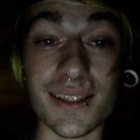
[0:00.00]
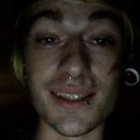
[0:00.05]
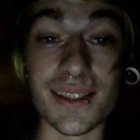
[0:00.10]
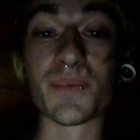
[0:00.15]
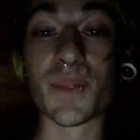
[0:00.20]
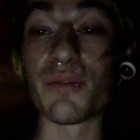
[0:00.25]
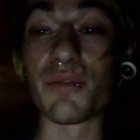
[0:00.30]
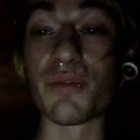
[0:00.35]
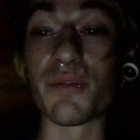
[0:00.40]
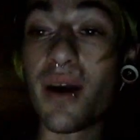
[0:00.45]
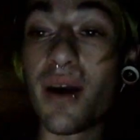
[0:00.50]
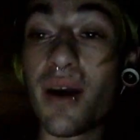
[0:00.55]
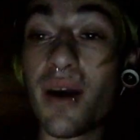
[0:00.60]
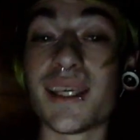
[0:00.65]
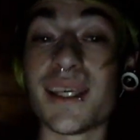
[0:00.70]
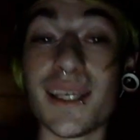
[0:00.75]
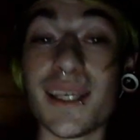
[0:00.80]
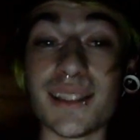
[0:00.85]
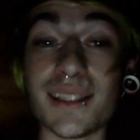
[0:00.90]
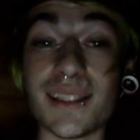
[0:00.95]
If my
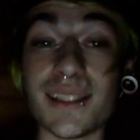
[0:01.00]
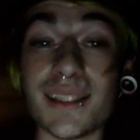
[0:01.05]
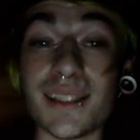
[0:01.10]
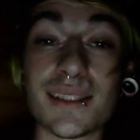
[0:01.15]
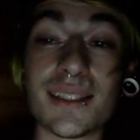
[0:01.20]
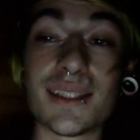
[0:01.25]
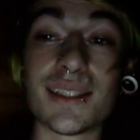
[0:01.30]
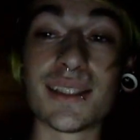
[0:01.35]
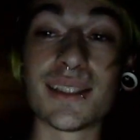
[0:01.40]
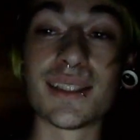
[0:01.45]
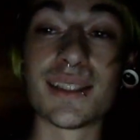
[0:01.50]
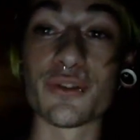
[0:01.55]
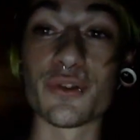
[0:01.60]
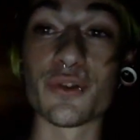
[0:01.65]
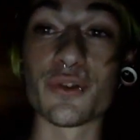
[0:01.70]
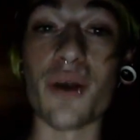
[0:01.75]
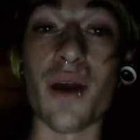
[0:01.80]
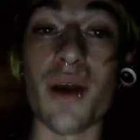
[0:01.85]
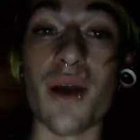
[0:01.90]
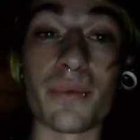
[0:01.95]
kids
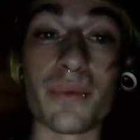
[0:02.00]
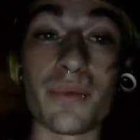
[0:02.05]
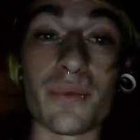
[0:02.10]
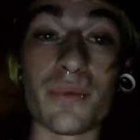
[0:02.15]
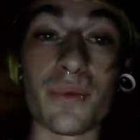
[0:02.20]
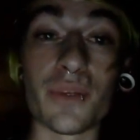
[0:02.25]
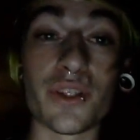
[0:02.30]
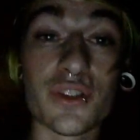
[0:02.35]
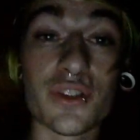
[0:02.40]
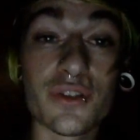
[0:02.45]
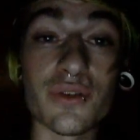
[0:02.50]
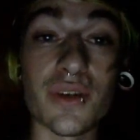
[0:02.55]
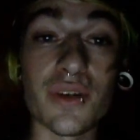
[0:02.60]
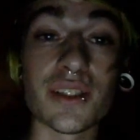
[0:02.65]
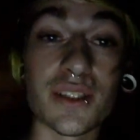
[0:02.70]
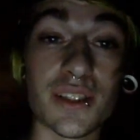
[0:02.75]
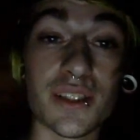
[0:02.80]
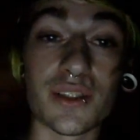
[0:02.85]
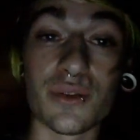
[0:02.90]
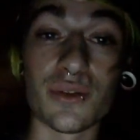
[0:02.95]
grew up with stress
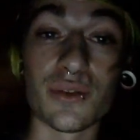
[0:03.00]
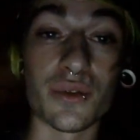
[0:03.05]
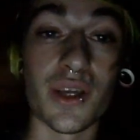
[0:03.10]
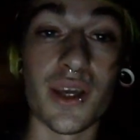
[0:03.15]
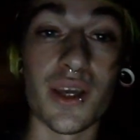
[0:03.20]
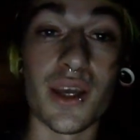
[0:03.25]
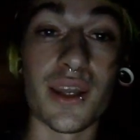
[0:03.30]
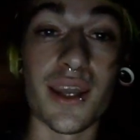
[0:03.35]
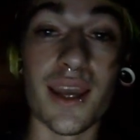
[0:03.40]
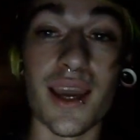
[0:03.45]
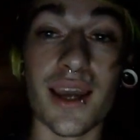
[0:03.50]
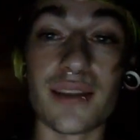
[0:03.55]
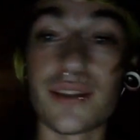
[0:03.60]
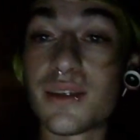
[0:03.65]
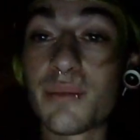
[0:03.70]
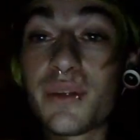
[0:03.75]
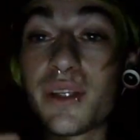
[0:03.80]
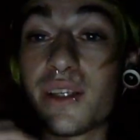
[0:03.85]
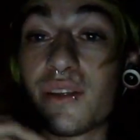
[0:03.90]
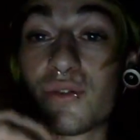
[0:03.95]
disorder and they had
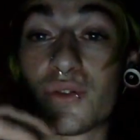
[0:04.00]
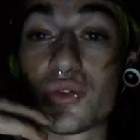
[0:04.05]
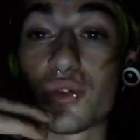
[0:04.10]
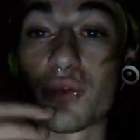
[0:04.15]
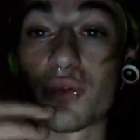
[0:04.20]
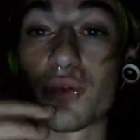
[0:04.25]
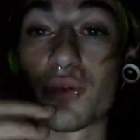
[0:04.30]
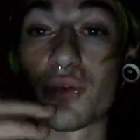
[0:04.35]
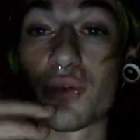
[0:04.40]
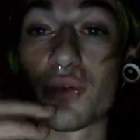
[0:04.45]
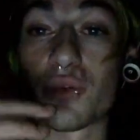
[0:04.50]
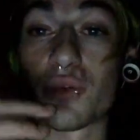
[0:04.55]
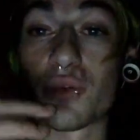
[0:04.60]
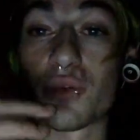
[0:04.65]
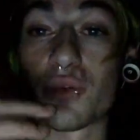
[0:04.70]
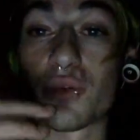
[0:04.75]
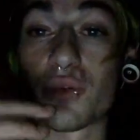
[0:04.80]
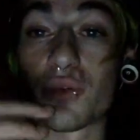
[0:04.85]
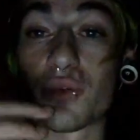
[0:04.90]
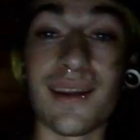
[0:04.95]
something traumatic happen
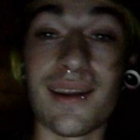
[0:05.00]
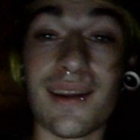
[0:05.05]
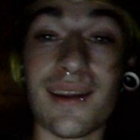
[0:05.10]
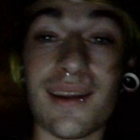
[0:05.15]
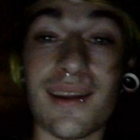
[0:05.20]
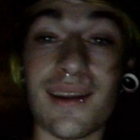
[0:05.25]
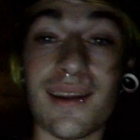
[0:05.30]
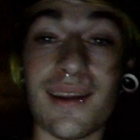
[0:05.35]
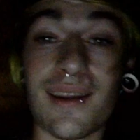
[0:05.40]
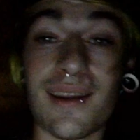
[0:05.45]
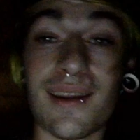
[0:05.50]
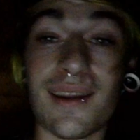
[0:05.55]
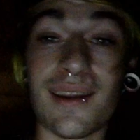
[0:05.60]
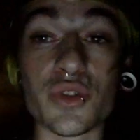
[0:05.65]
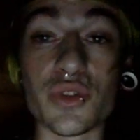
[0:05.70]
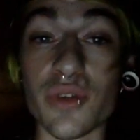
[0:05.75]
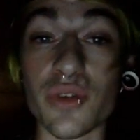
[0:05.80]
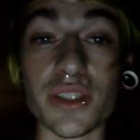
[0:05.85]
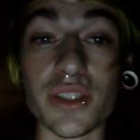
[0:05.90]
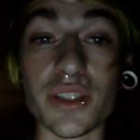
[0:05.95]
in their life and it gave them
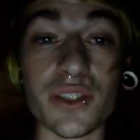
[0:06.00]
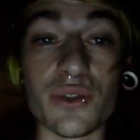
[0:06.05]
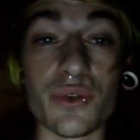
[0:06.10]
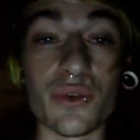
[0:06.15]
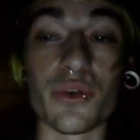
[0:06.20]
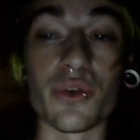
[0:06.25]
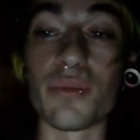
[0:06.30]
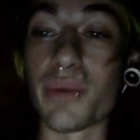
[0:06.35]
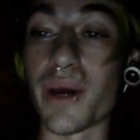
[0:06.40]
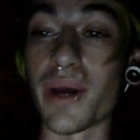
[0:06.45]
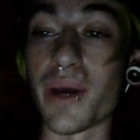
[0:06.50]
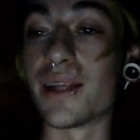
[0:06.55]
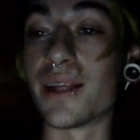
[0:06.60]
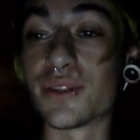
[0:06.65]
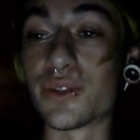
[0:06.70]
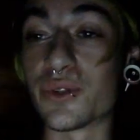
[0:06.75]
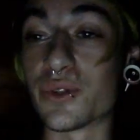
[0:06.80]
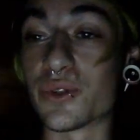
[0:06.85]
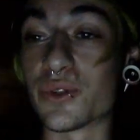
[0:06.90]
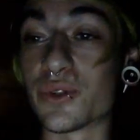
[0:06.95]
stress disorder and panic
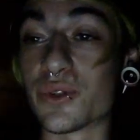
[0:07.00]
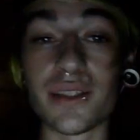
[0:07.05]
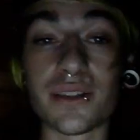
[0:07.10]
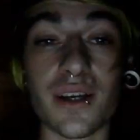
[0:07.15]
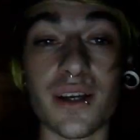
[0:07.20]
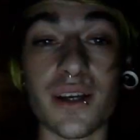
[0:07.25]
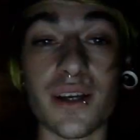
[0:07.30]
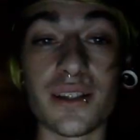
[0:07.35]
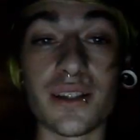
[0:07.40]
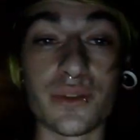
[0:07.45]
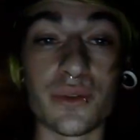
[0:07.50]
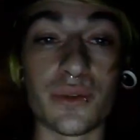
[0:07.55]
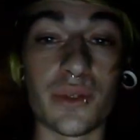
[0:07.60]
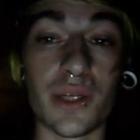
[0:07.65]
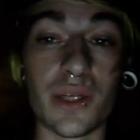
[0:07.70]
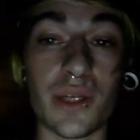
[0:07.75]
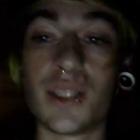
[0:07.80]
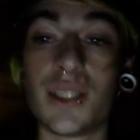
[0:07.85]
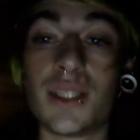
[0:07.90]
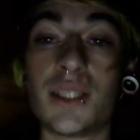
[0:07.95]
disorder and anxiety disorder,
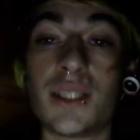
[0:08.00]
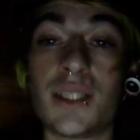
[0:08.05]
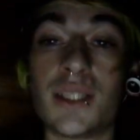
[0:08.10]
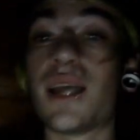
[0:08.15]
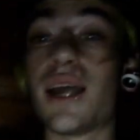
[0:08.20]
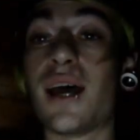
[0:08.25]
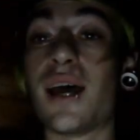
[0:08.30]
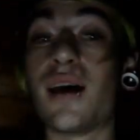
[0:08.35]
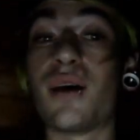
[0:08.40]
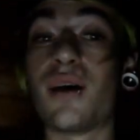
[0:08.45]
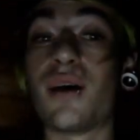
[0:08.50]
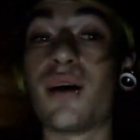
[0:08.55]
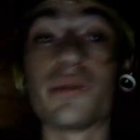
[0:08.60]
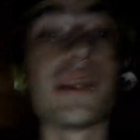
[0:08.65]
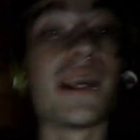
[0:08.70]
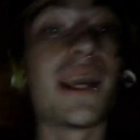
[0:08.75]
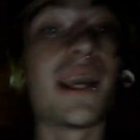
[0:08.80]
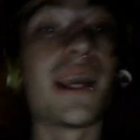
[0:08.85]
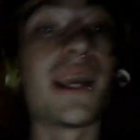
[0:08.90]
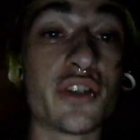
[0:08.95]
or if they
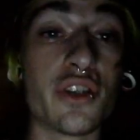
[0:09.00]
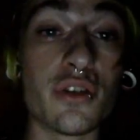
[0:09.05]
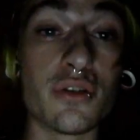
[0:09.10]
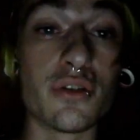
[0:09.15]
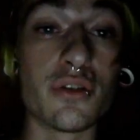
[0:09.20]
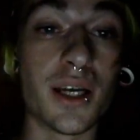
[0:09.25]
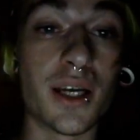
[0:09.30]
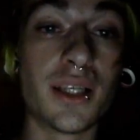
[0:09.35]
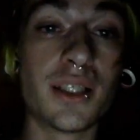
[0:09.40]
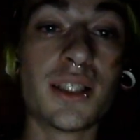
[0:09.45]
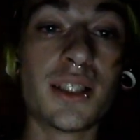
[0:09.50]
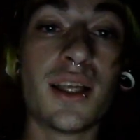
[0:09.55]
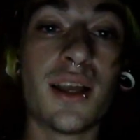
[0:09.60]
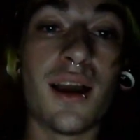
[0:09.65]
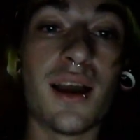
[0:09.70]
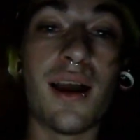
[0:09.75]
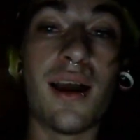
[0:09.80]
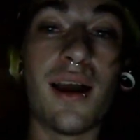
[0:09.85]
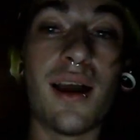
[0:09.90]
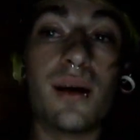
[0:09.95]
had a tumour,
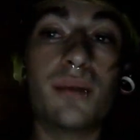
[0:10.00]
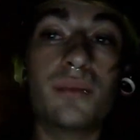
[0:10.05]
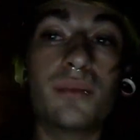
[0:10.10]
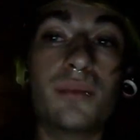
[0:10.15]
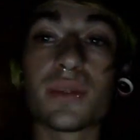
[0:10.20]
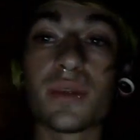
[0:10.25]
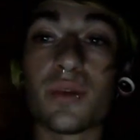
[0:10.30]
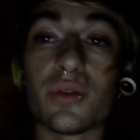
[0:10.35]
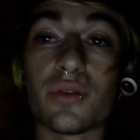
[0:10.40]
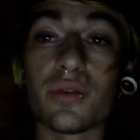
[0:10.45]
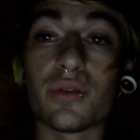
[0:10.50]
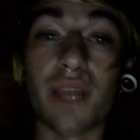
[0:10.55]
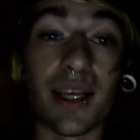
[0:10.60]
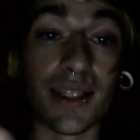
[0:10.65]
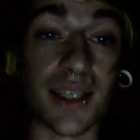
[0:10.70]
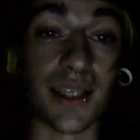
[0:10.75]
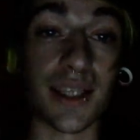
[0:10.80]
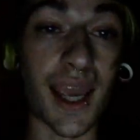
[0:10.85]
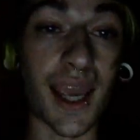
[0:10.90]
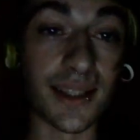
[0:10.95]
or if they had
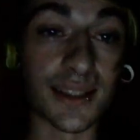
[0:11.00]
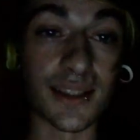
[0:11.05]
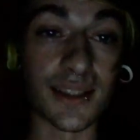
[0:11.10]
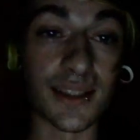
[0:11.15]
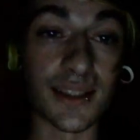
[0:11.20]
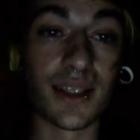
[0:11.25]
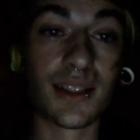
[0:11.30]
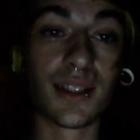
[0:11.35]
cancer,